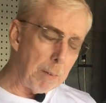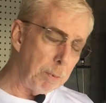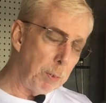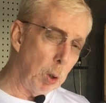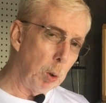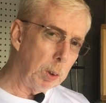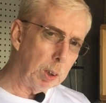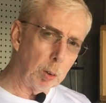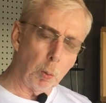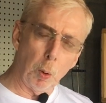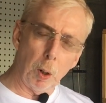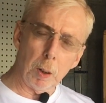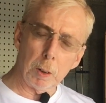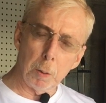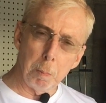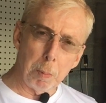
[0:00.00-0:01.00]
folks,
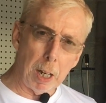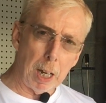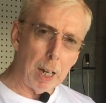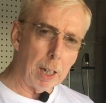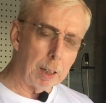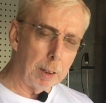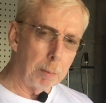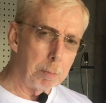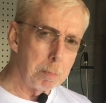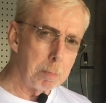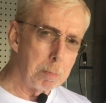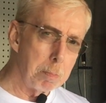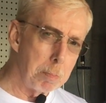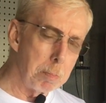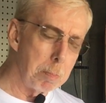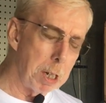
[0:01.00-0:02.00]
welcome back,
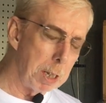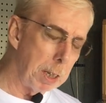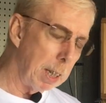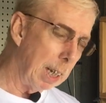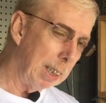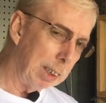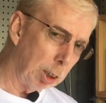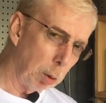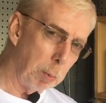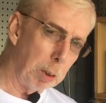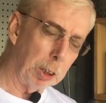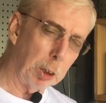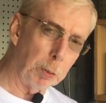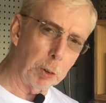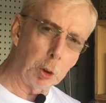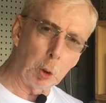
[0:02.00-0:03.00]
and thanks so
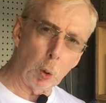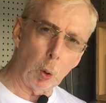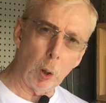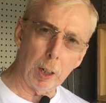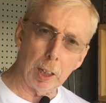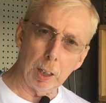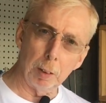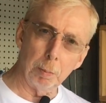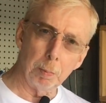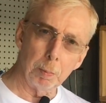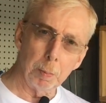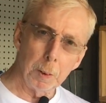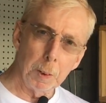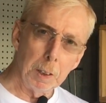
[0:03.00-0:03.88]
much for joining.